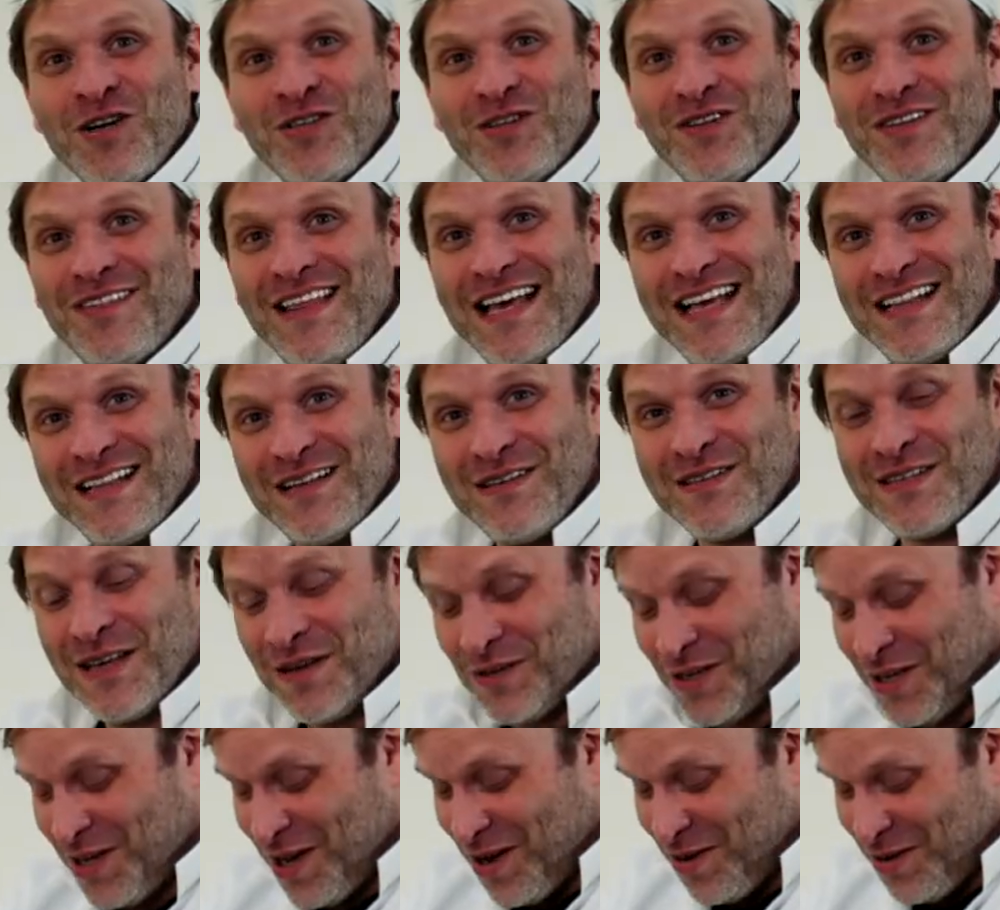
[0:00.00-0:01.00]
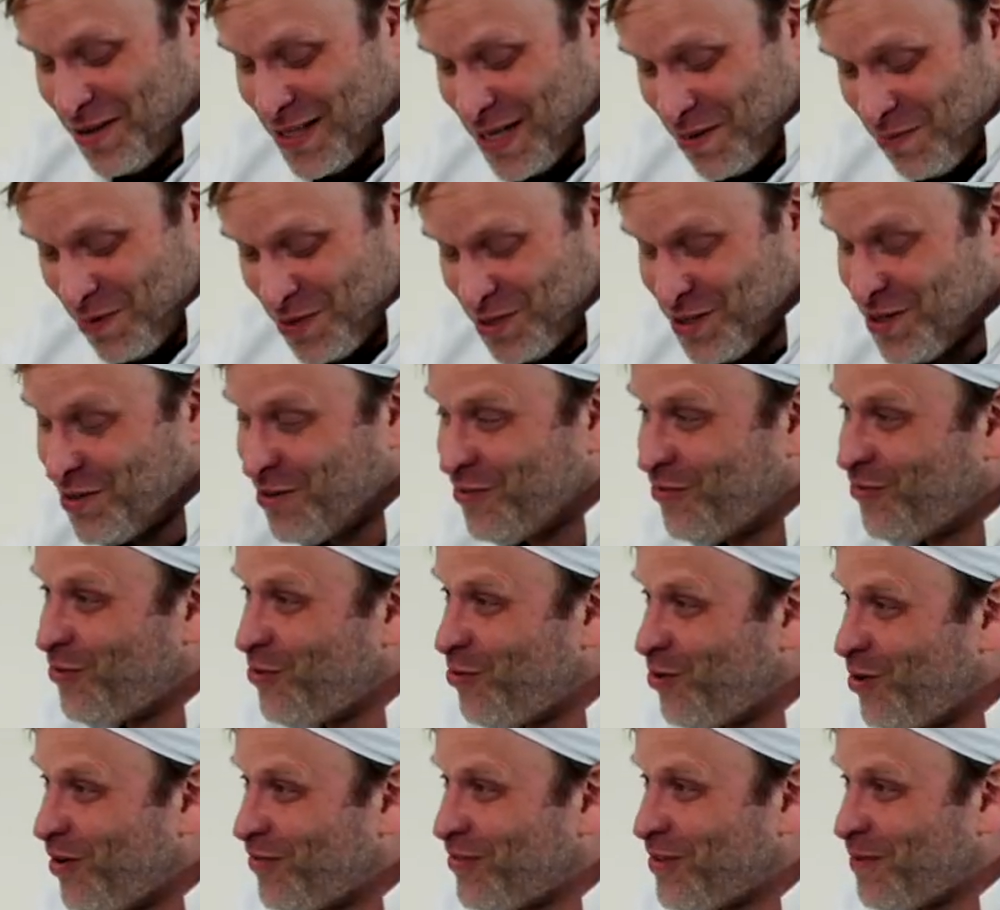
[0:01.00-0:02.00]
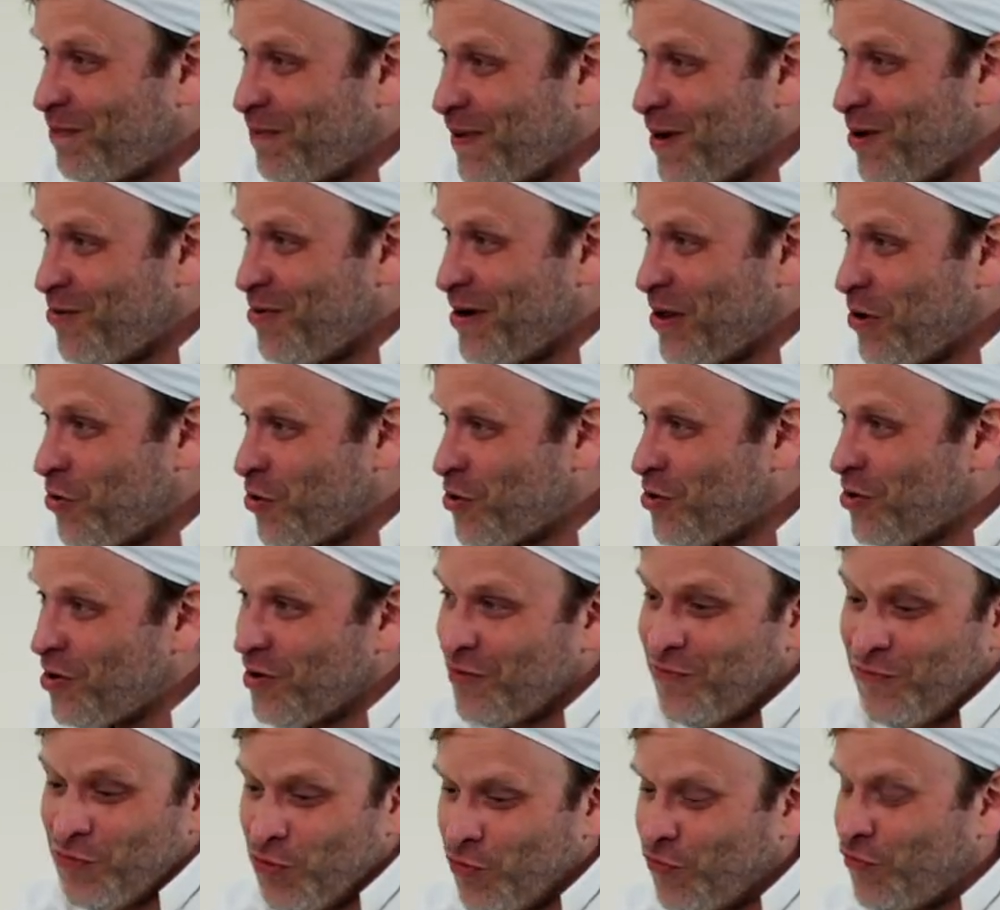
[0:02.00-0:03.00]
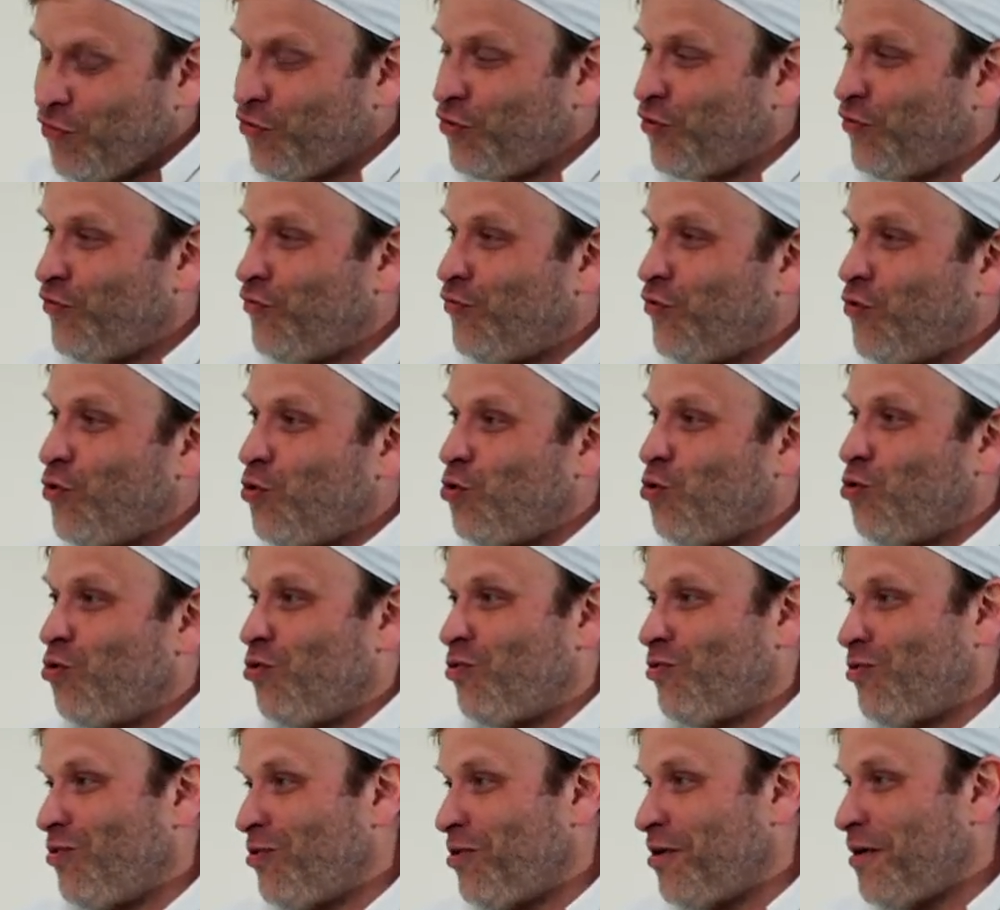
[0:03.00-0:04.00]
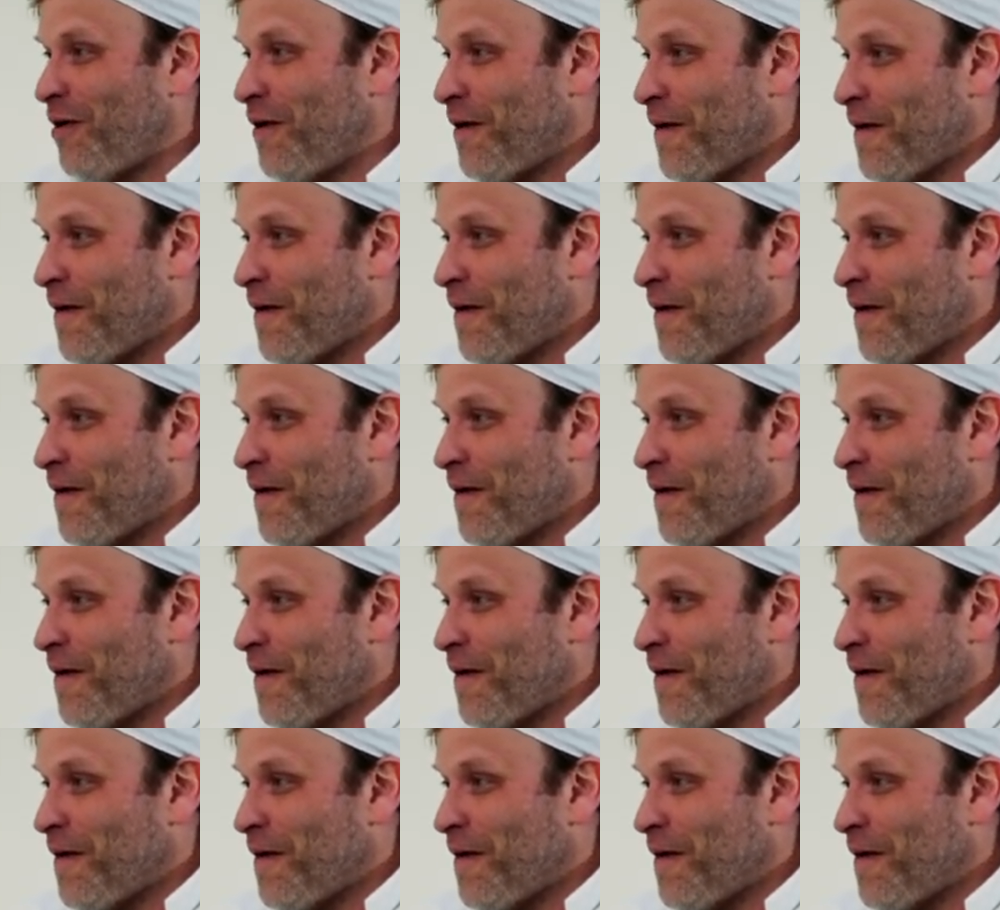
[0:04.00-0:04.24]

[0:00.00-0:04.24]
Because you think that, so, you know, someone's going to fall off the building, or you're going to fall through the floor.